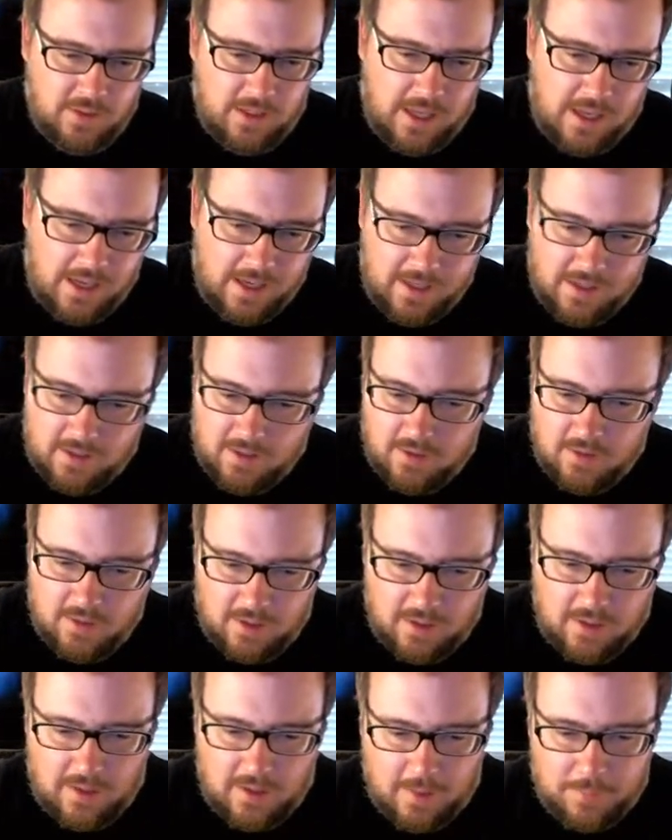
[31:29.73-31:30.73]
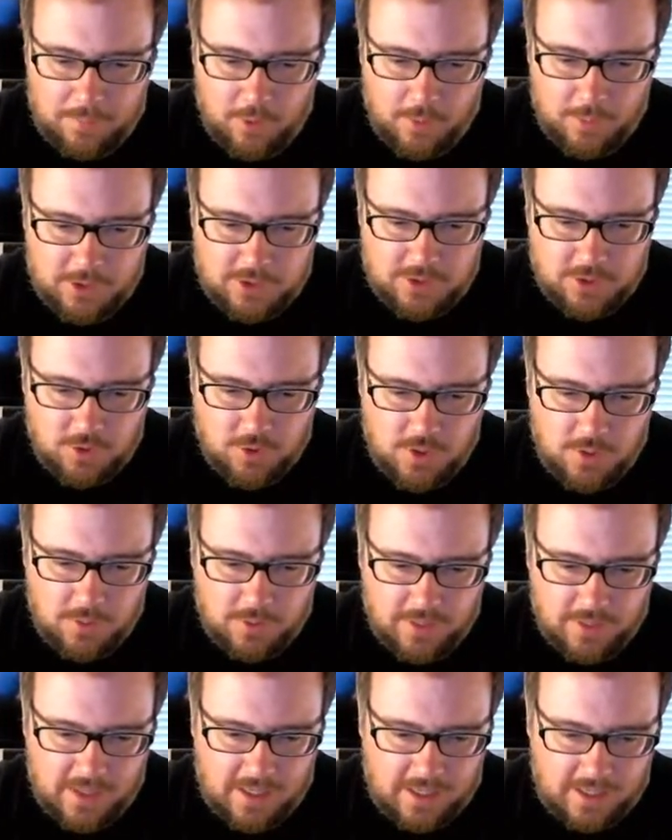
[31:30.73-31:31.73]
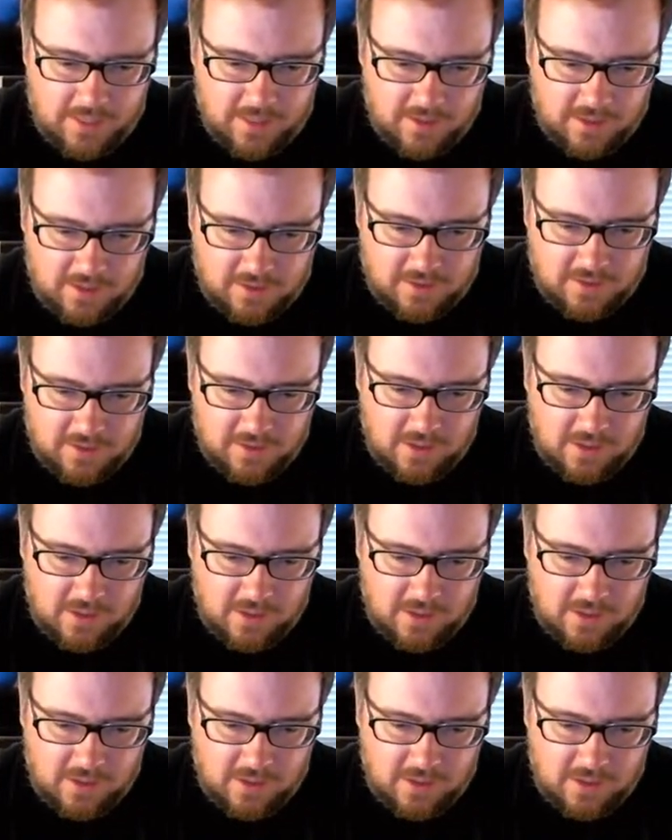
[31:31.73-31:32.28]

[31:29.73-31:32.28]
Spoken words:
I pretty much agree with that, I think.